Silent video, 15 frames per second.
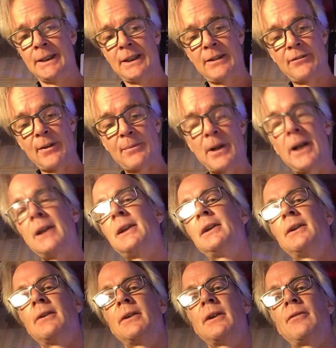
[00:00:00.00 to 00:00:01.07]
if I'm not
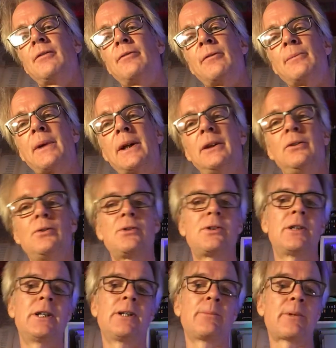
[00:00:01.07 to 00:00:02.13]
clear enough, if I'm not
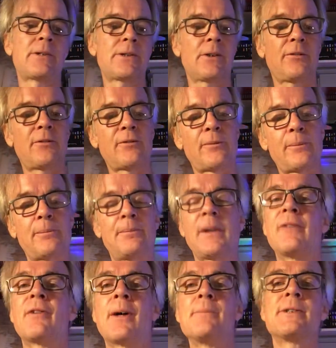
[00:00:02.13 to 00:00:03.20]
elucidating myself,
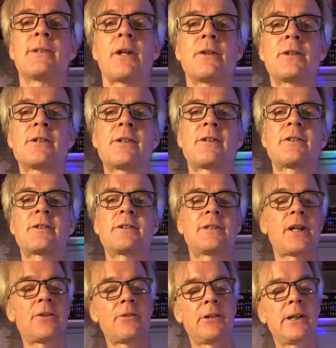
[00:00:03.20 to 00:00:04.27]
if I'm
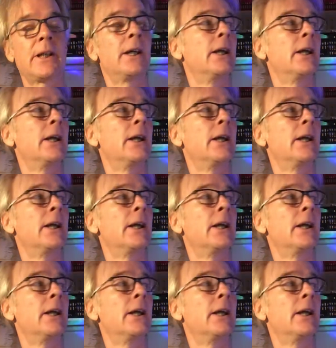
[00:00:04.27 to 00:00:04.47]
stuttering,